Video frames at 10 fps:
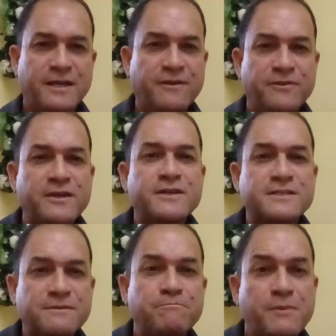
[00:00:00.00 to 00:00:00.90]
In
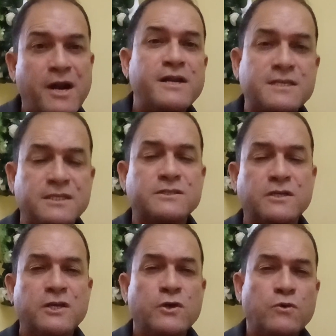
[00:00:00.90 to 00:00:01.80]
these
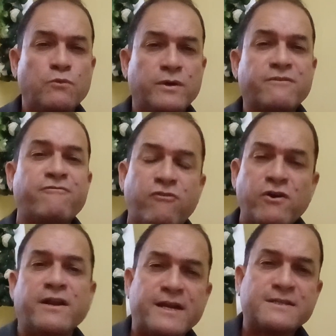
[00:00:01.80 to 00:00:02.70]
marriages with
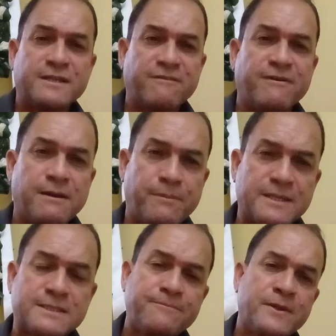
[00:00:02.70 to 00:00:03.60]
foreigners in the
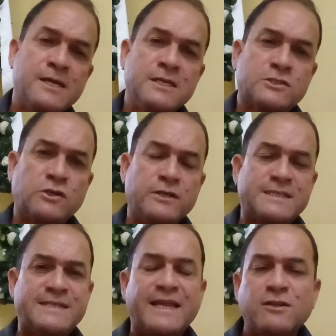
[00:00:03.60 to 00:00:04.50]
Philippines. So
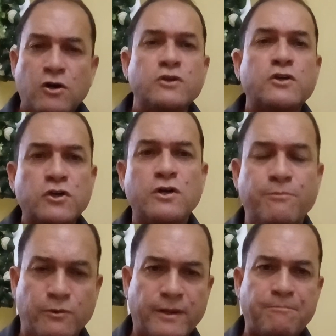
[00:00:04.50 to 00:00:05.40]
it's not
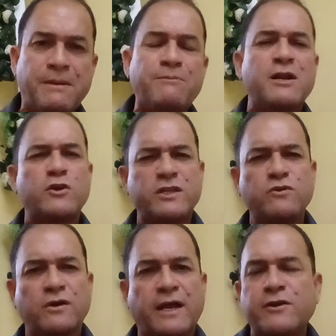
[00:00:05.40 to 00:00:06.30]
uncommon, and people
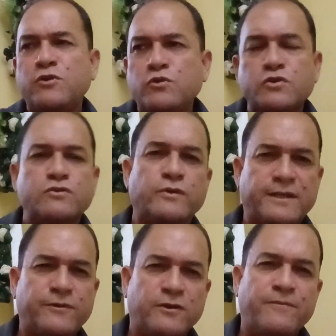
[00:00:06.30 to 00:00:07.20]
are used to
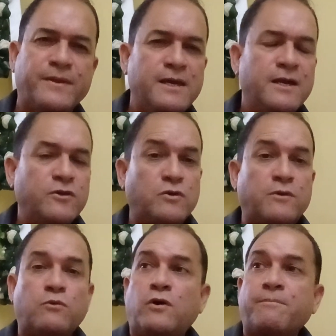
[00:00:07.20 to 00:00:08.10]
it. You
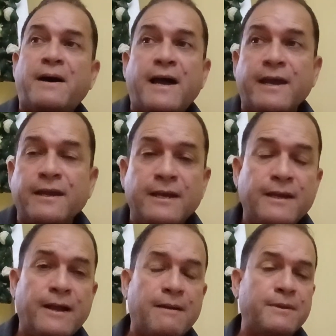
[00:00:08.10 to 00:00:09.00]
can walk by,
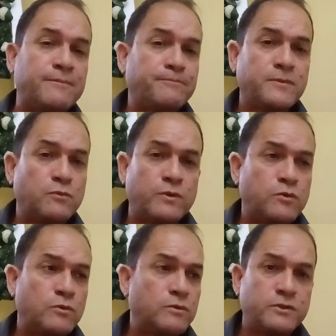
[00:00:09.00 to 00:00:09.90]
I mean, with
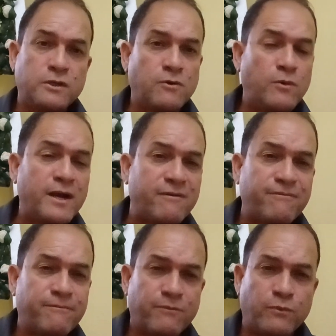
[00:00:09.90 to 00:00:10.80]
your young
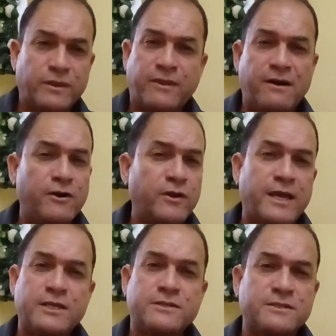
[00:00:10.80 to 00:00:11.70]
wife with 30
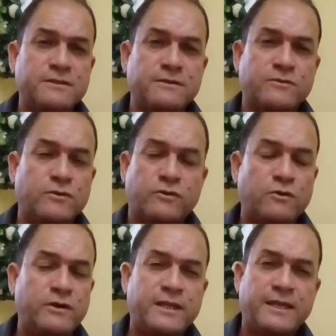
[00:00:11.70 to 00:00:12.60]

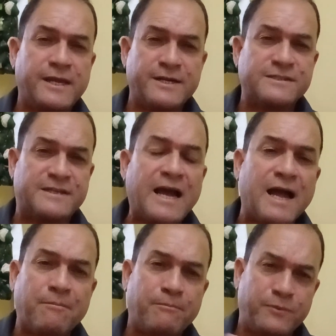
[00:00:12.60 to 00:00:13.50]
years
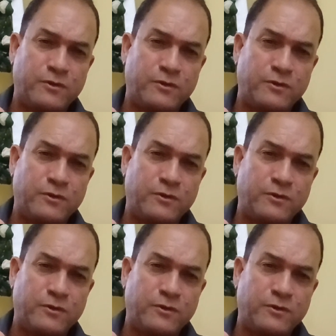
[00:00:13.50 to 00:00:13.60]
gap,